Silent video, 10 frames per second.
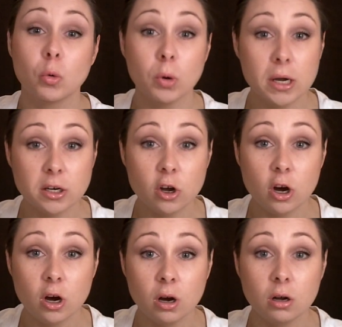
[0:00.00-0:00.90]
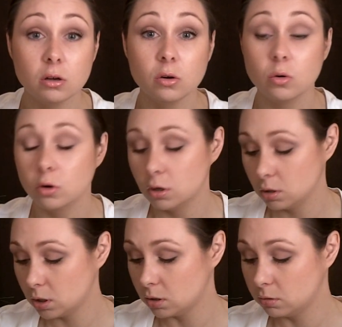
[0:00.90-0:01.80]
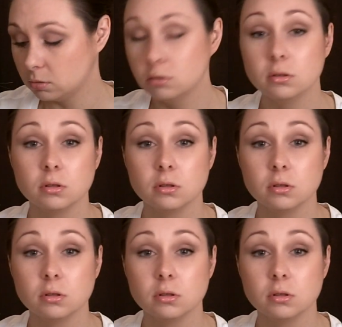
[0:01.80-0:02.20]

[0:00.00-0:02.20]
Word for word: Retinol or uh,